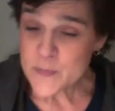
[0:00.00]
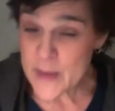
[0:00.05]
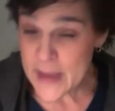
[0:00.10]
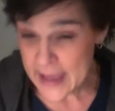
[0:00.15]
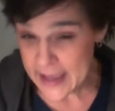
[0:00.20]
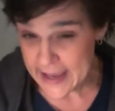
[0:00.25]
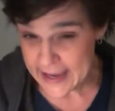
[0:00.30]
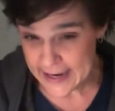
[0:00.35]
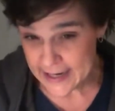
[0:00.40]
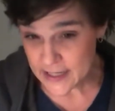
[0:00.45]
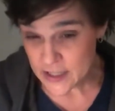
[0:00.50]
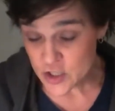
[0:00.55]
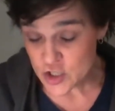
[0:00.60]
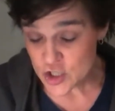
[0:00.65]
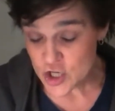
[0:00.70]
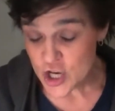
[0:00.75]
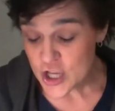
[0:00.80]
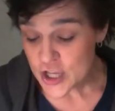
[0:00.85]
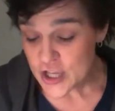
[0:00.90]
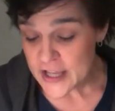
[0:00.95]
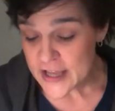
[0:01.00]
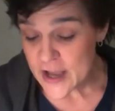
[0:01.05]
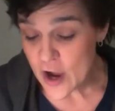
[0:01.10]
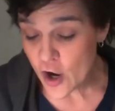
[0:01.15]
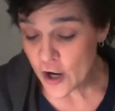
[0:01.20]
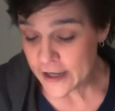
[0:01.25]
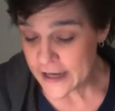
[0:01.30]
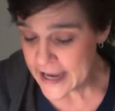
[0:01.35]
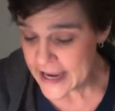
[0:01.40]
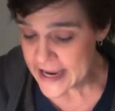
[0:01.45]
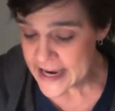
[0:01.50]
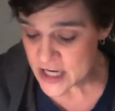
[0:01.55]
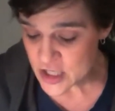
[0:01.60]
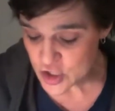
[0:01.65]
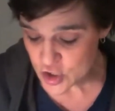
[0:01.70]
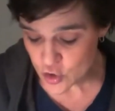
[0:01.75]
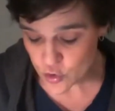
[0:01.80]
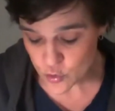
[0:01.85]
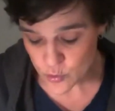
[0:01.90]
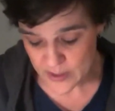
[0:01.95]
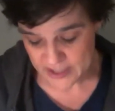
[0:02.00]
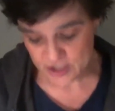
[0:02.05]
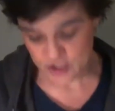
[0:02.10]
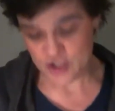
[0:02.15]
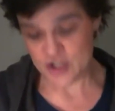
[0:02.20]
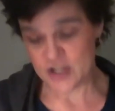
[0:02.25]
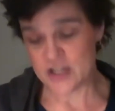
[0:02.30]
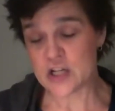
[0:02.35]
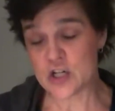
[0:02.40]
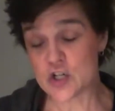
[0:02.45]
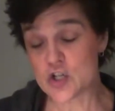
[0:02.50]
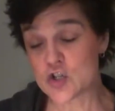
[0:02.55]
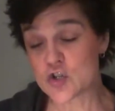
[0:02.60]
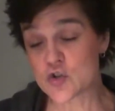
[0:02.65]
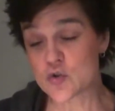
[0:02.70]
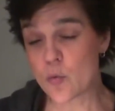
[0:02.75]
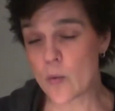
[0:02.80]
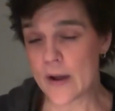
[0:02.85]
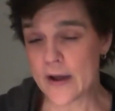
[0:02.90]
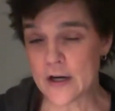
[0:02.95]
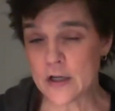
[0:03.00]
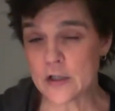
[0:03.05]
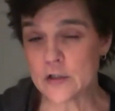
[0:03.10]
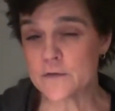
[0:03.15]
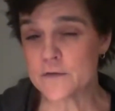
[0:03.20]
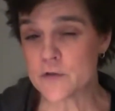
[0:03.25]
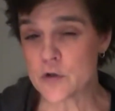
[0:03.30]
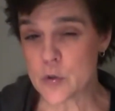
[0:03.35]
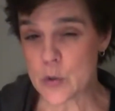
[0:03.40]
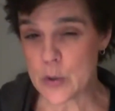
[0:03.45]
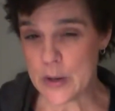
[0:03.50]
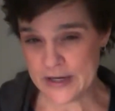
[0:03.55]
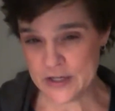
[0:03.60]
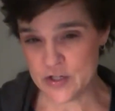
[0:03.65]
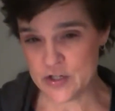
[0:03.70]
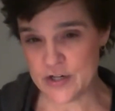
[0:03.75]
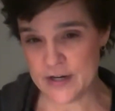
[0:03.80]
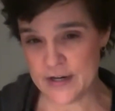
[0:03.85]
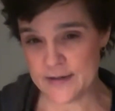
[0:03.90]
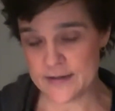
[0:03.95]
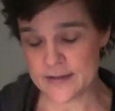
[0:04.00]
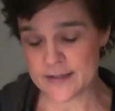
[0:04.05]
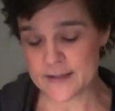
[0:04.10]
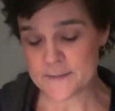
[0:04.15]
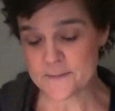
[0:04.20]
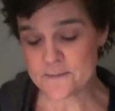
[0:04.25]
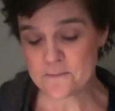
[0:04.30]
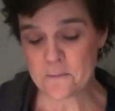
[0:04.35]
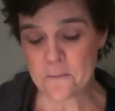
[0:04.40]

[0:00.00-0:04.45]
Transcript: page, on each question, there's 12 questions.